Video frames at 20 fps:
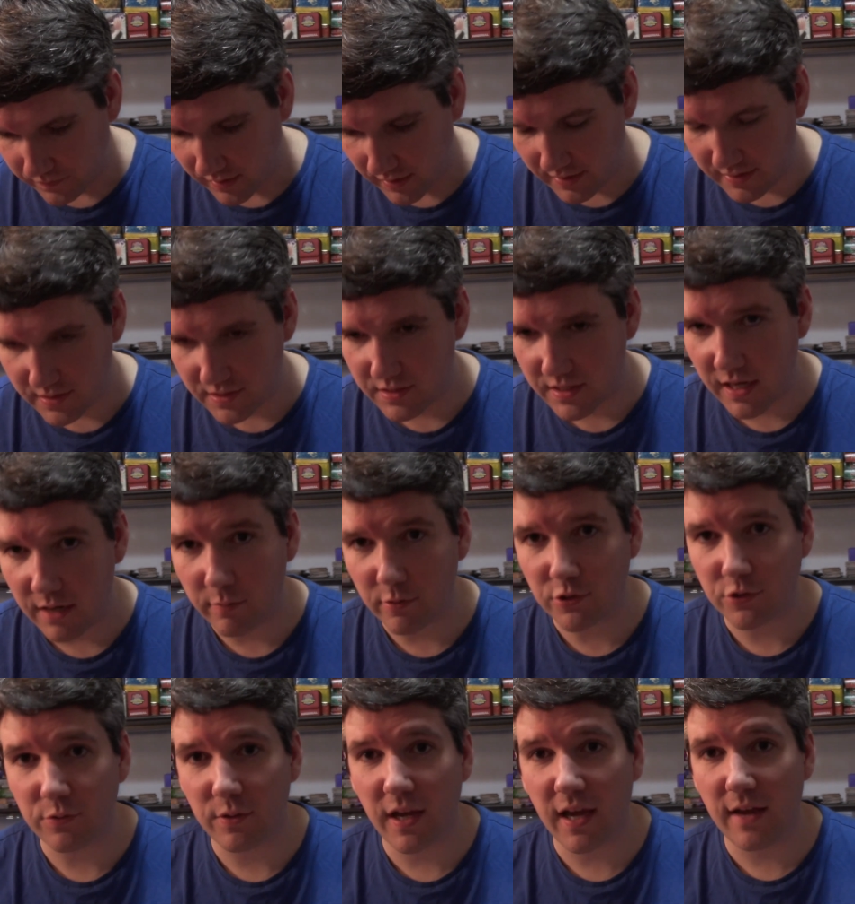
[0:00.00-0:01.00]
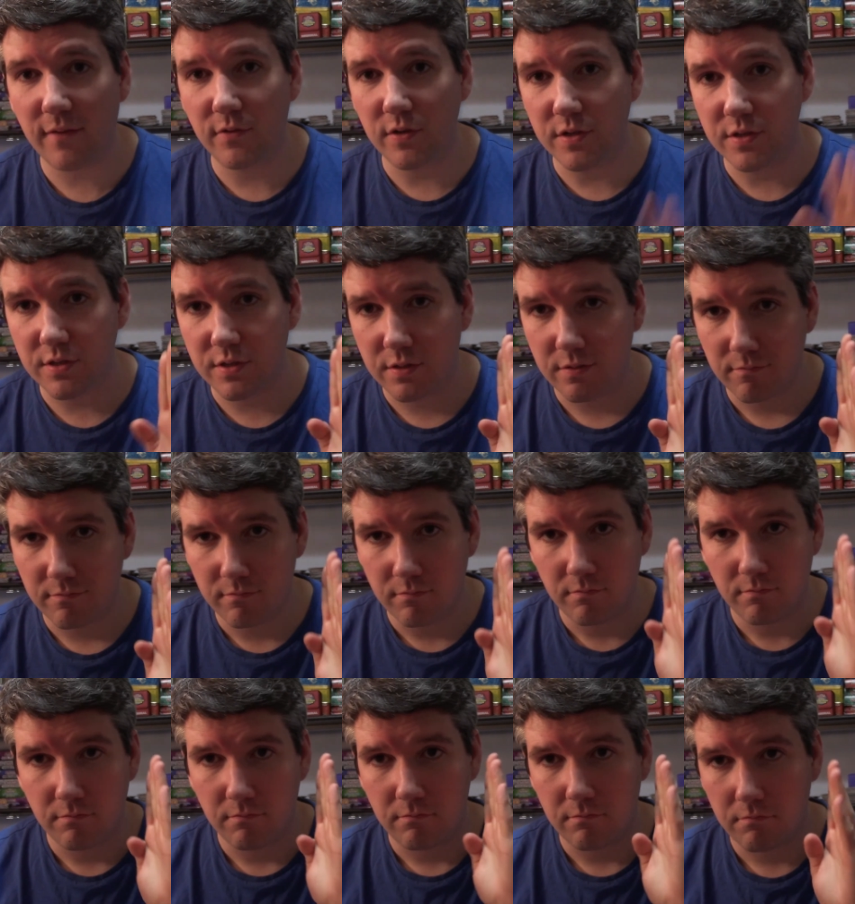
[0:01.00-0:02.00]
Instead, what you have is
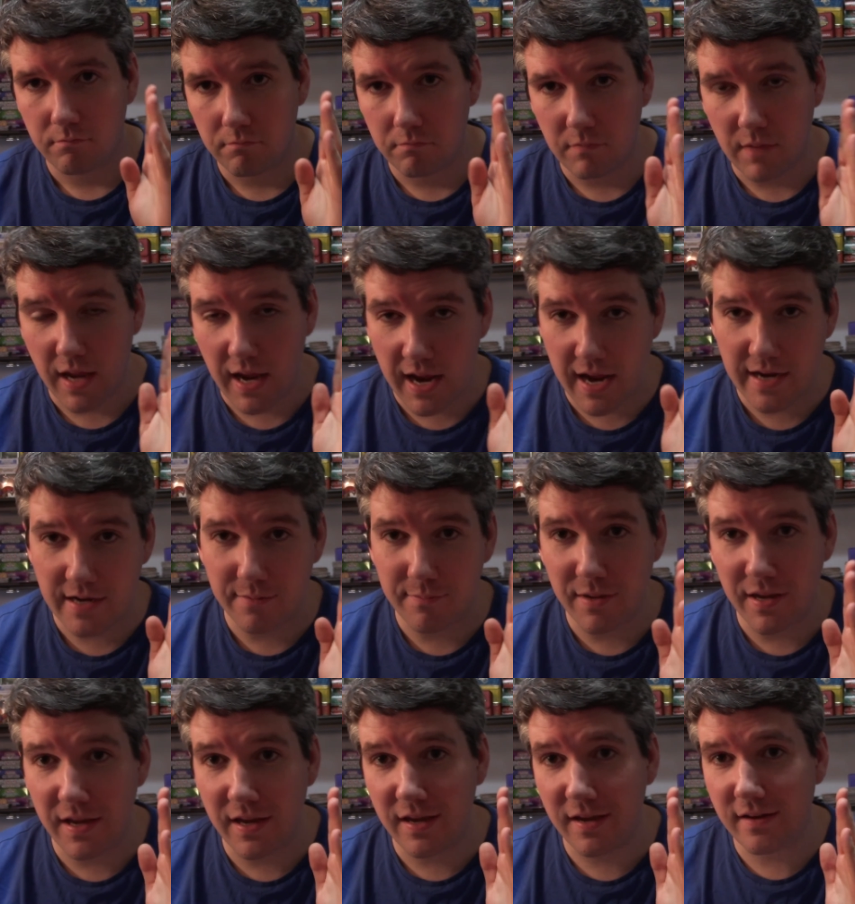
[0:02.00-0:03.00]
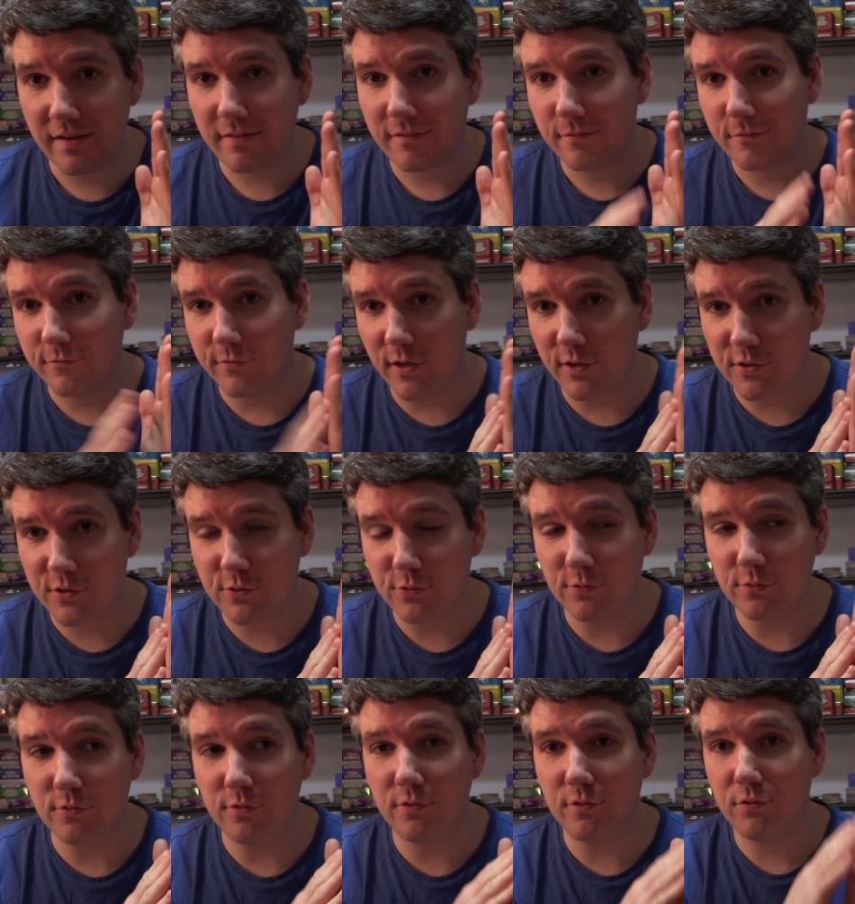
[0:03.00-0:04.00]
anime, Rush
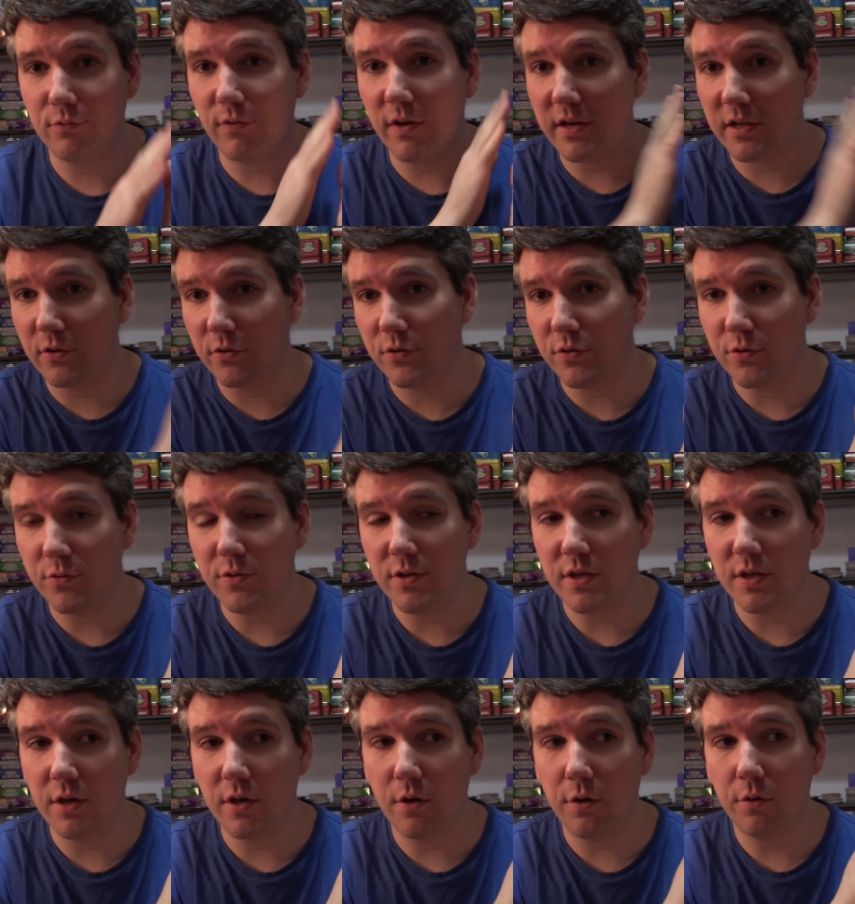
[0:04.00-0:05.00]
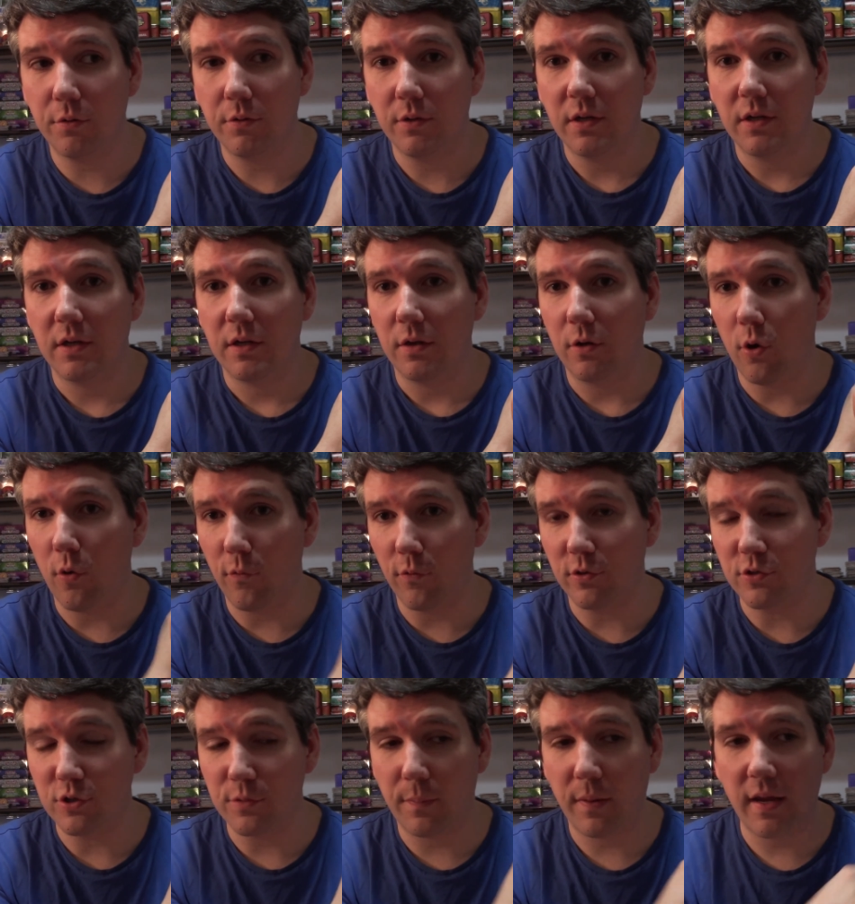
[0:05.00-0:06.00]
Duels, regular Yu-Gi-Oh over
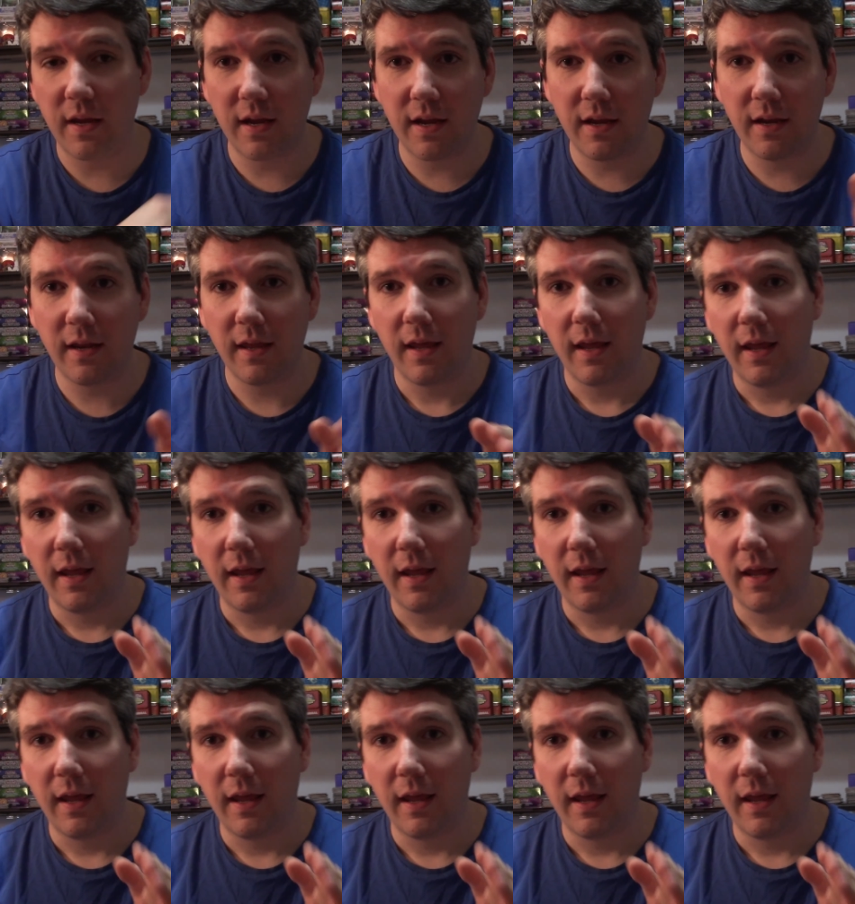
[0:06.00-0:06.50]
in Japan,